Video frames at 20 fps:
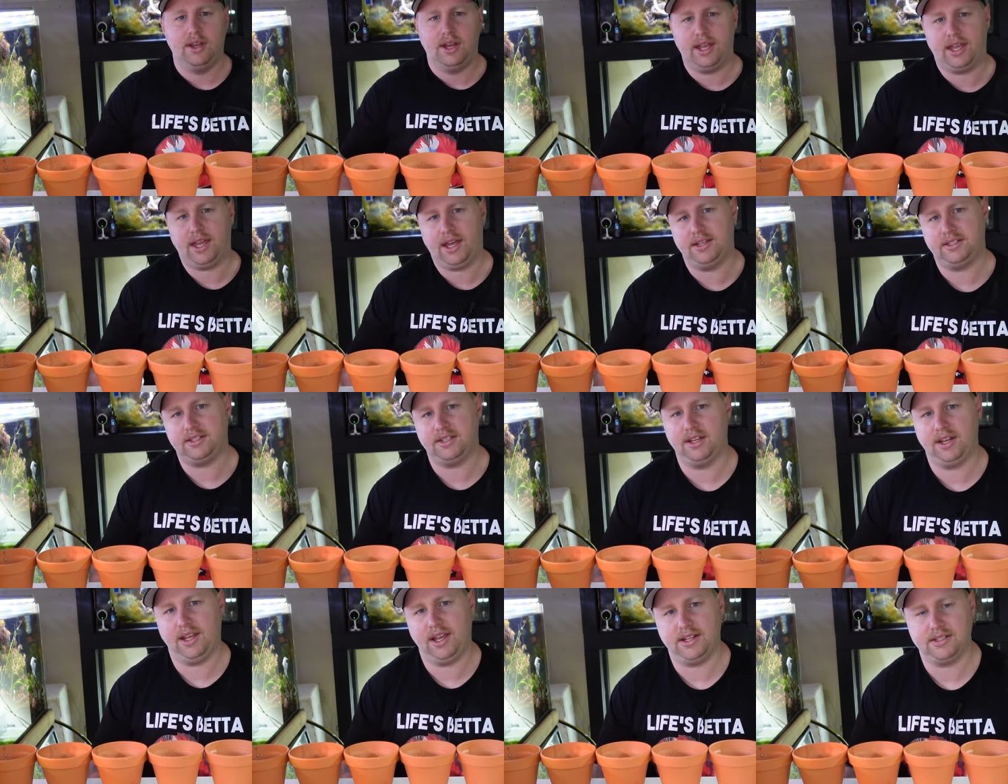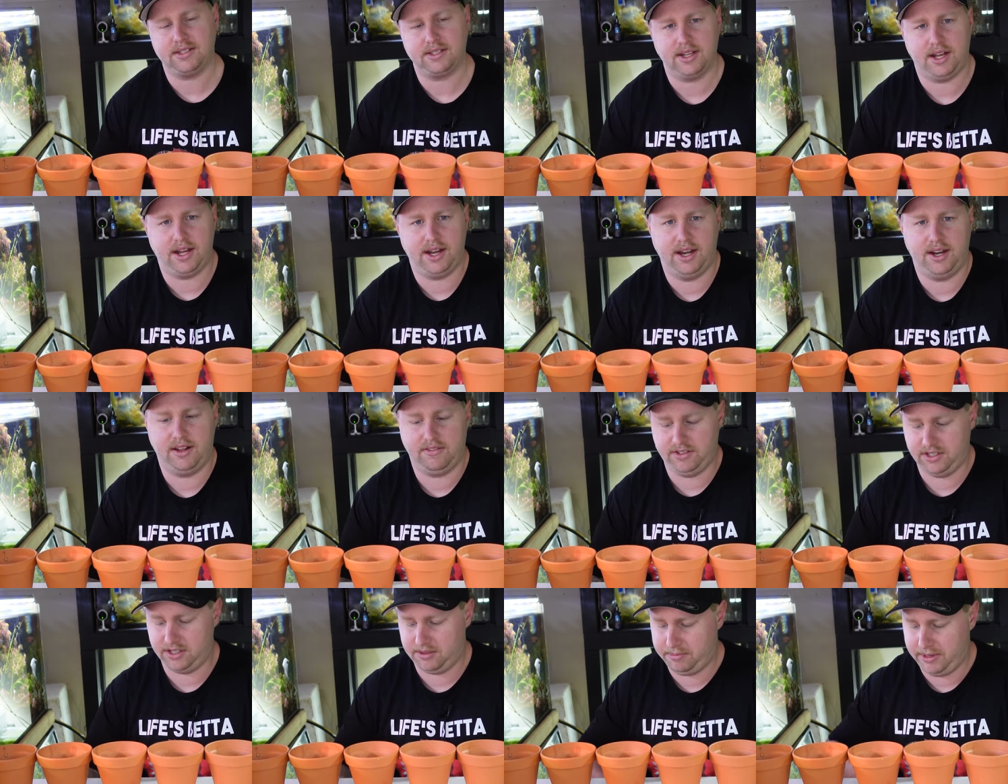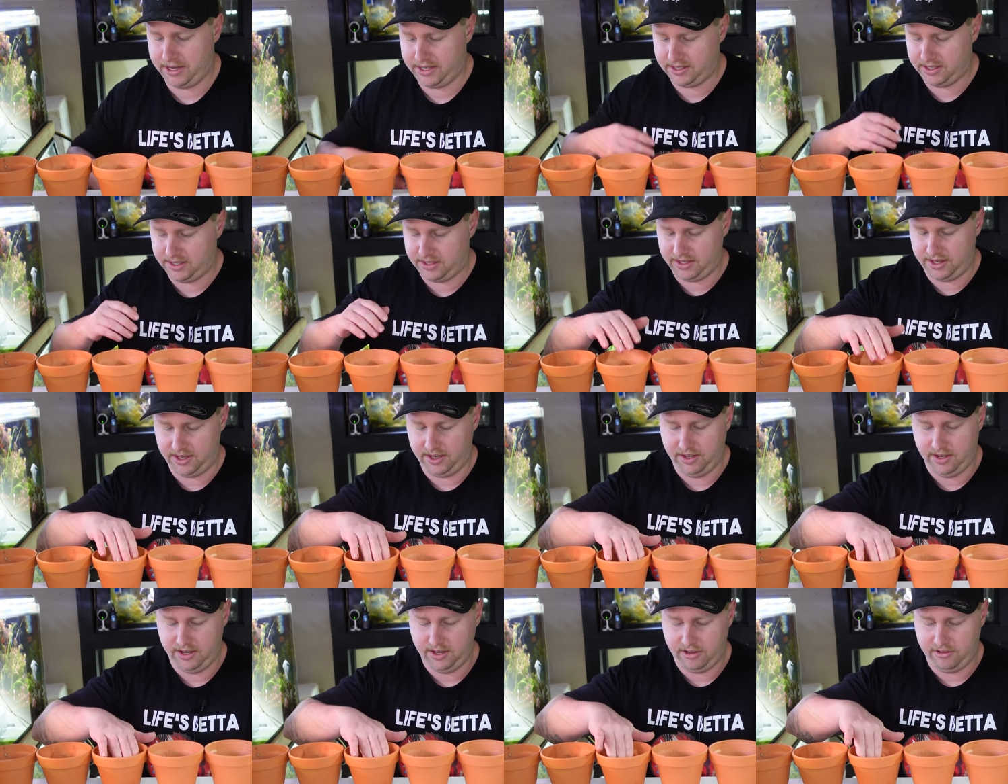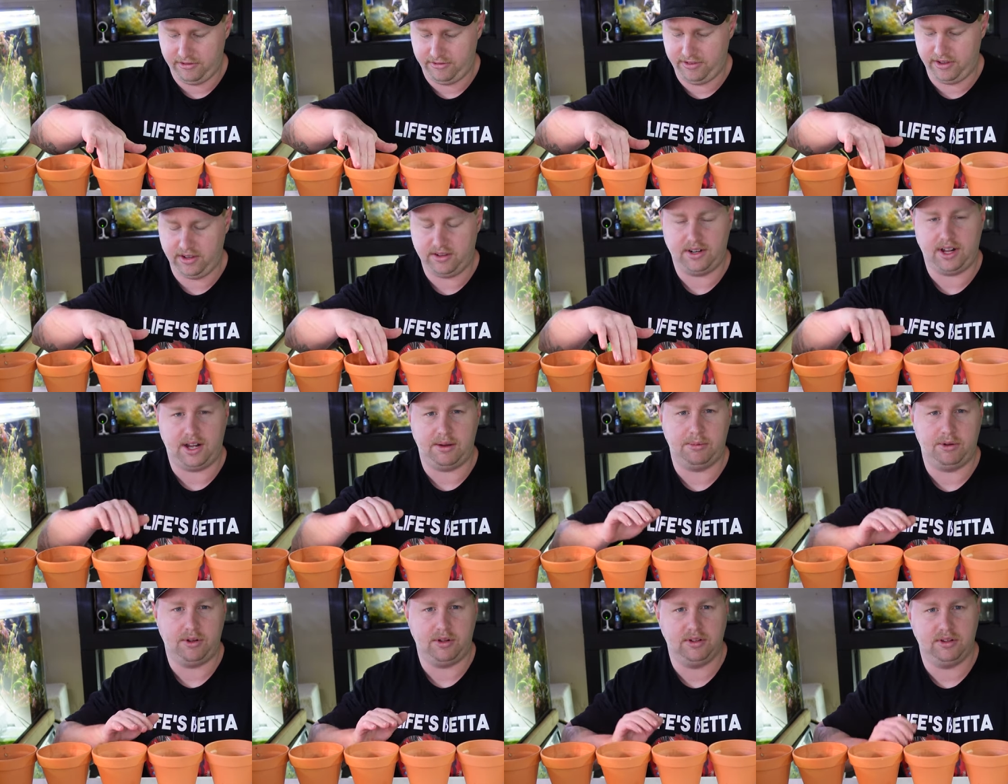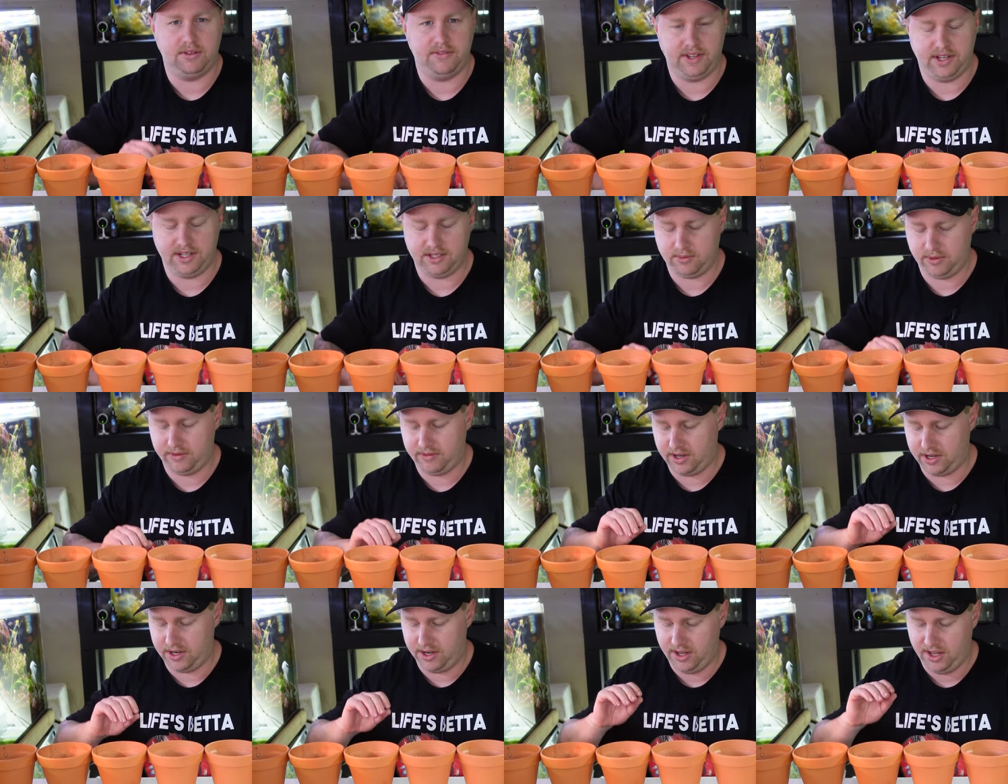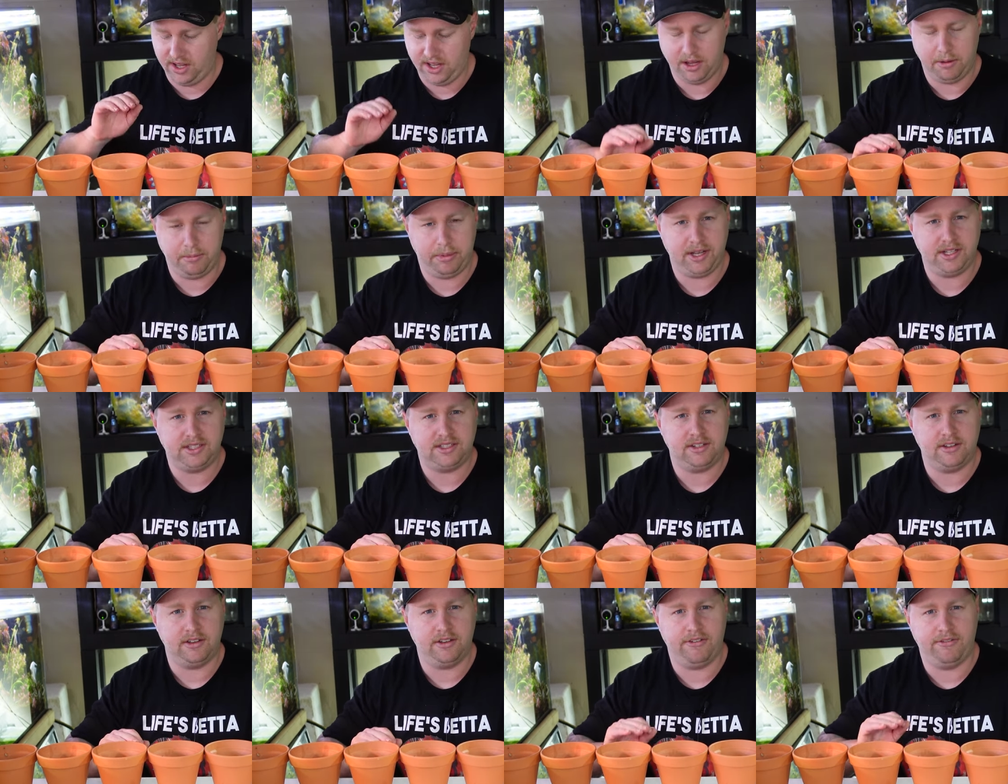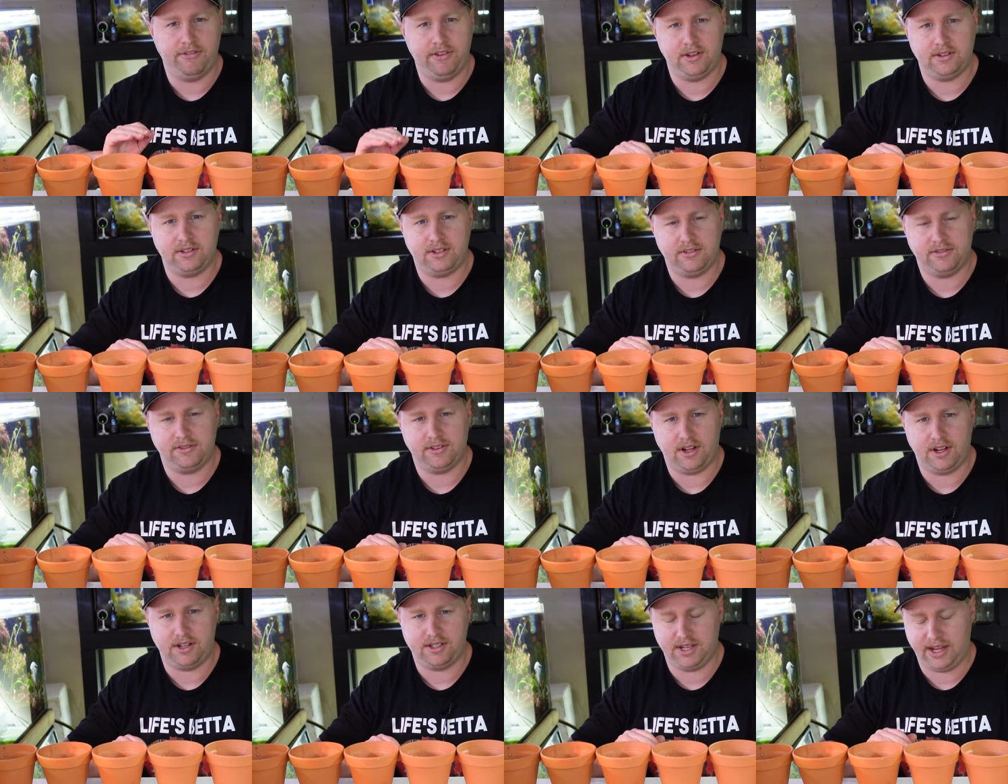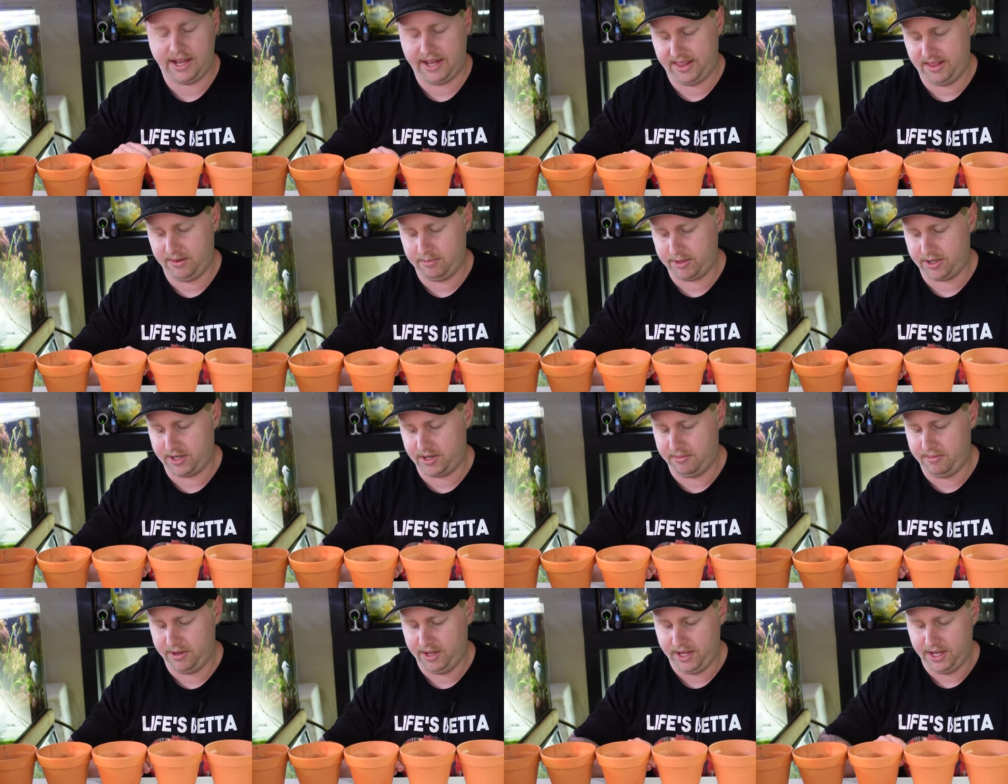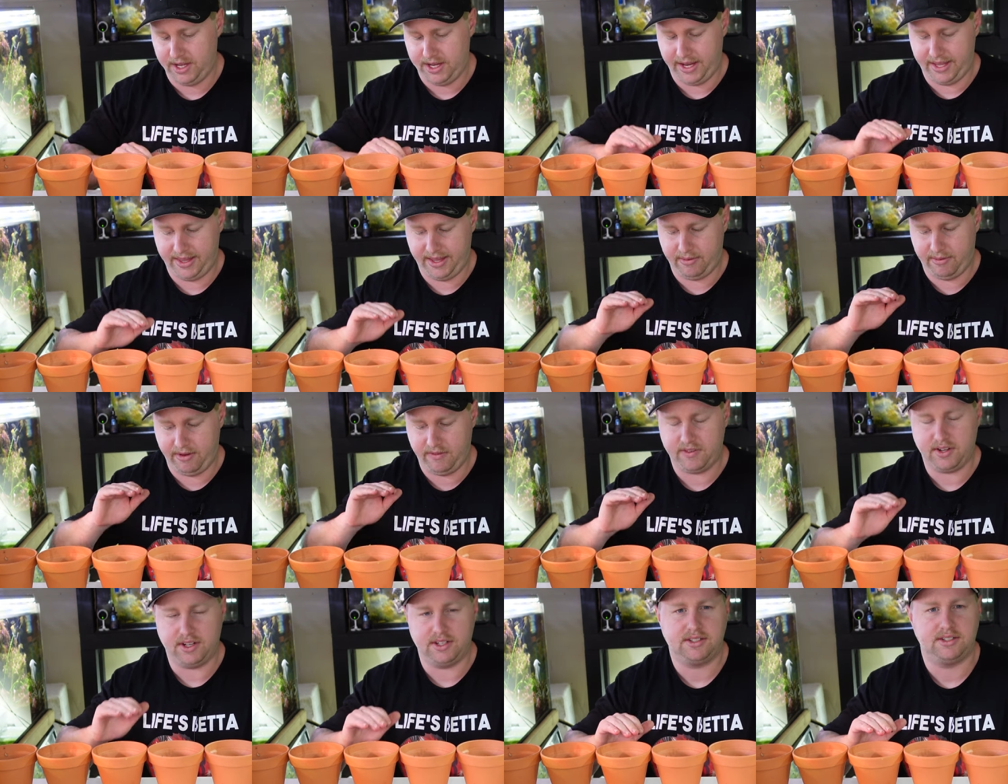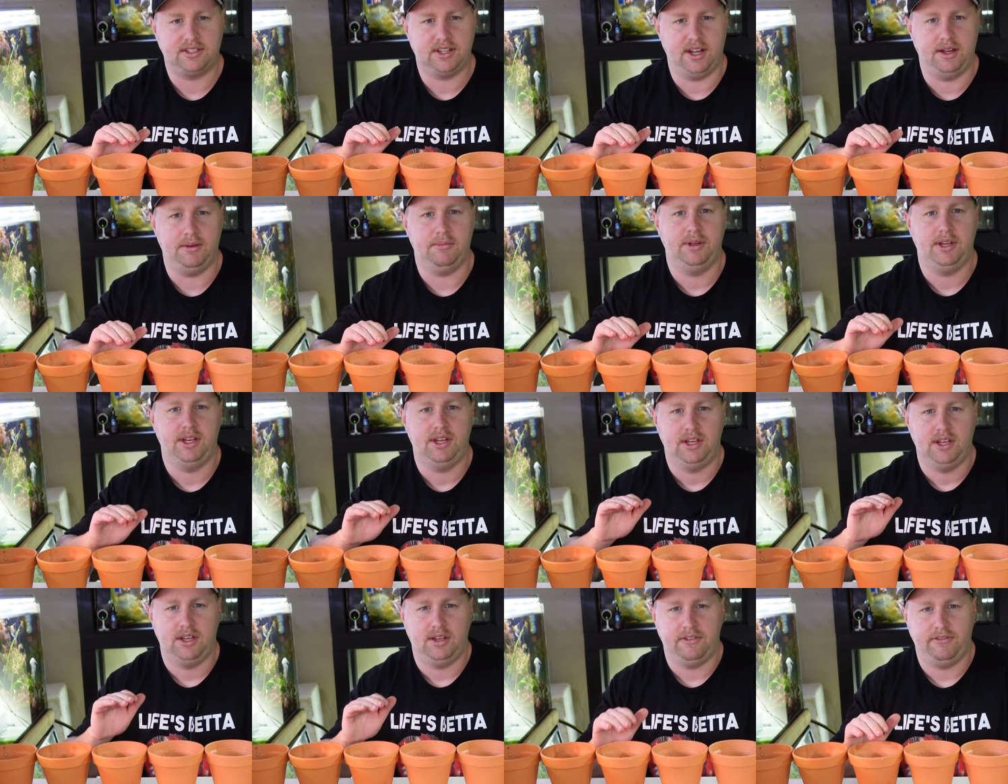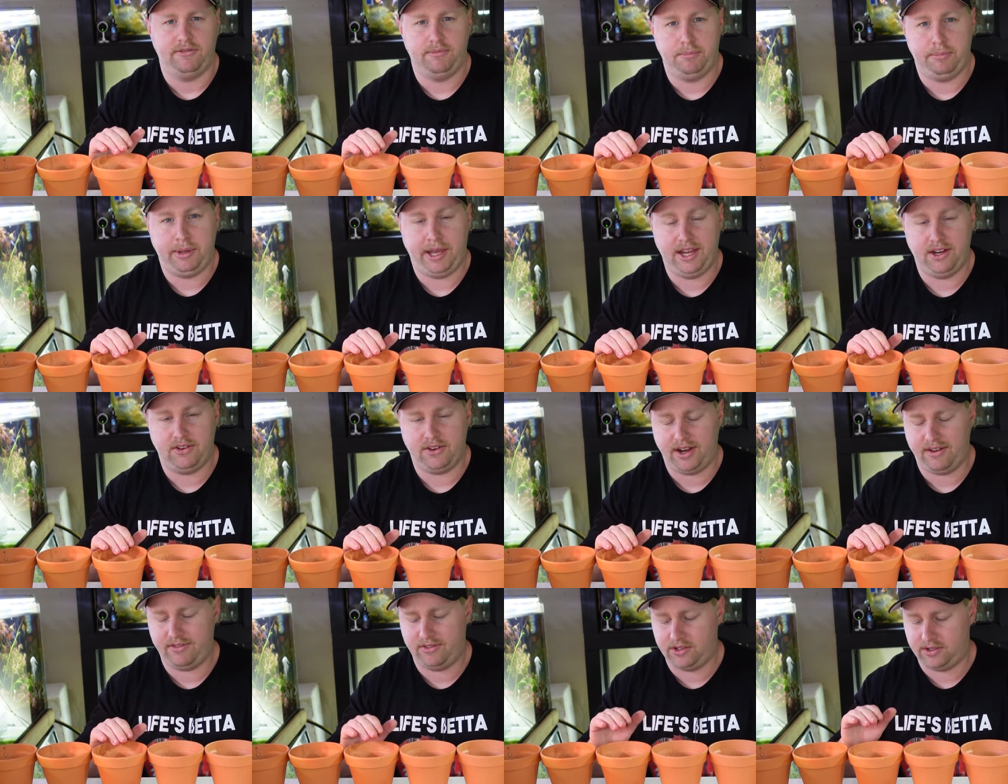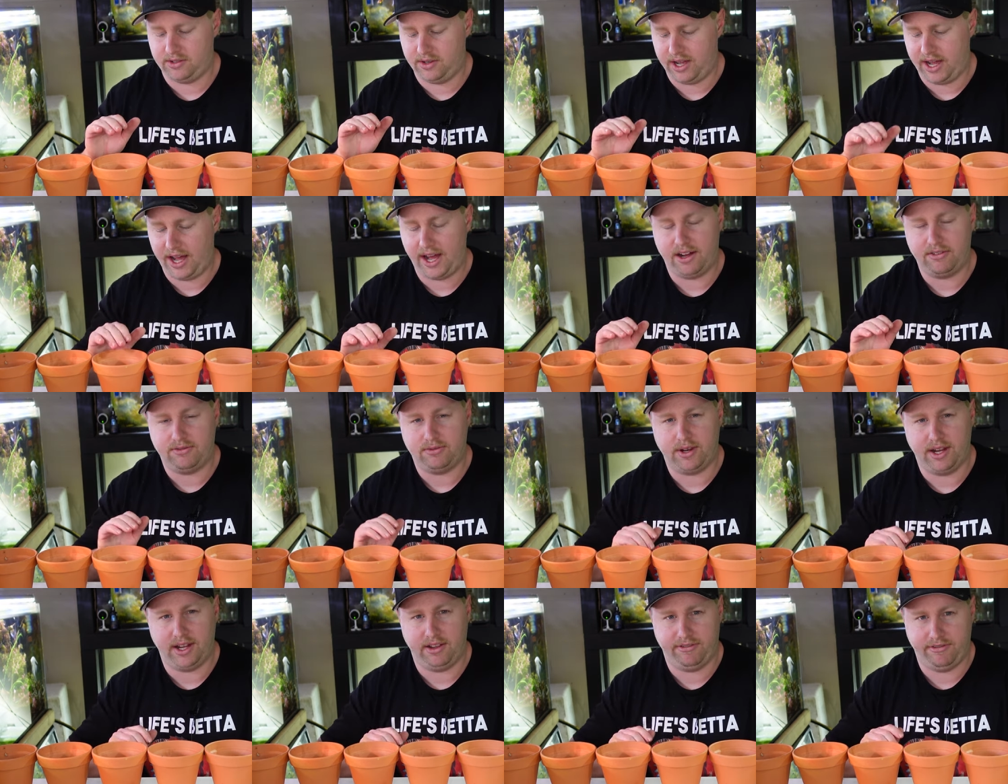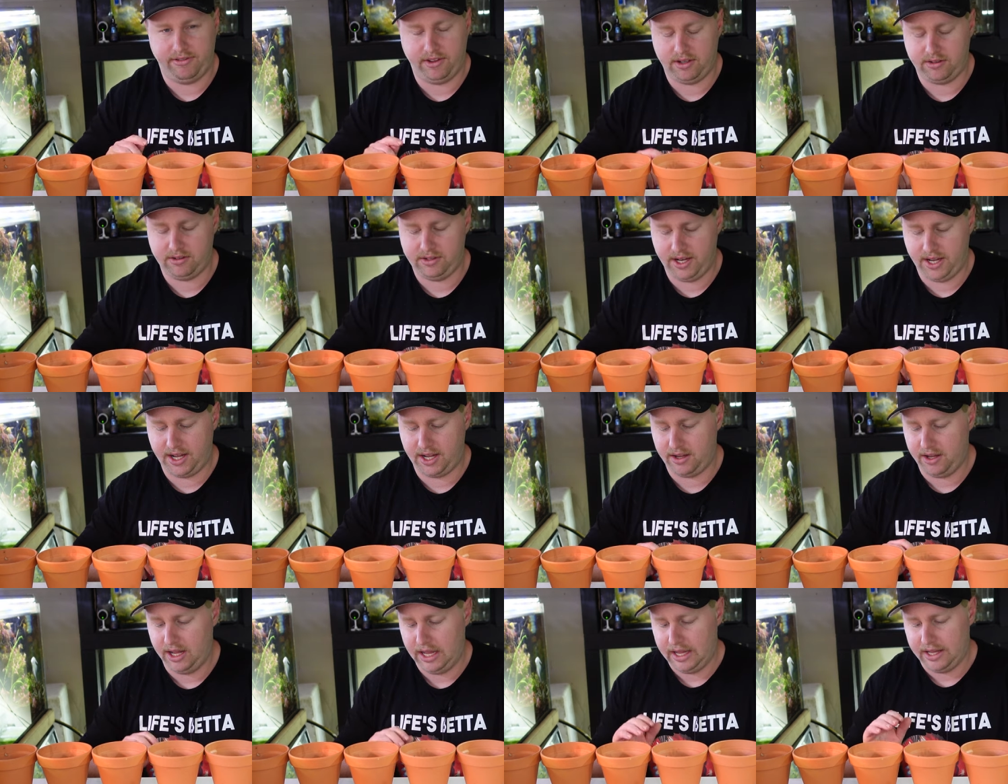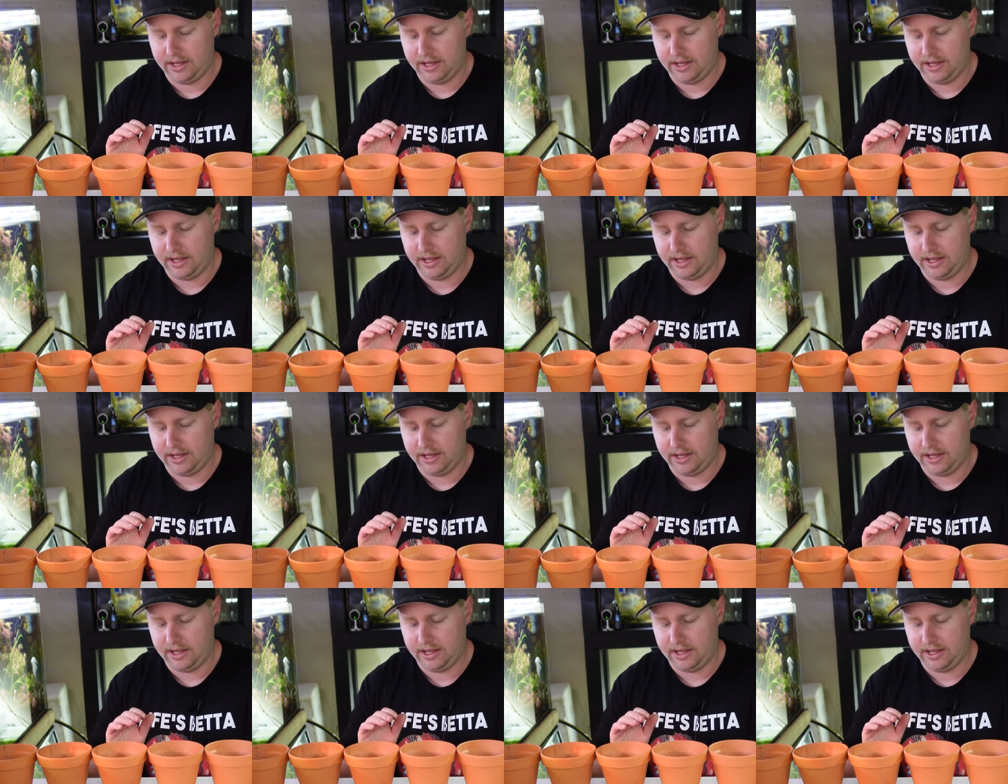Okay, so to get started, I've just basically filled up all of these. We've got a piece of filter floss at the bottom, and then we've got some pea gravel halfway filled now.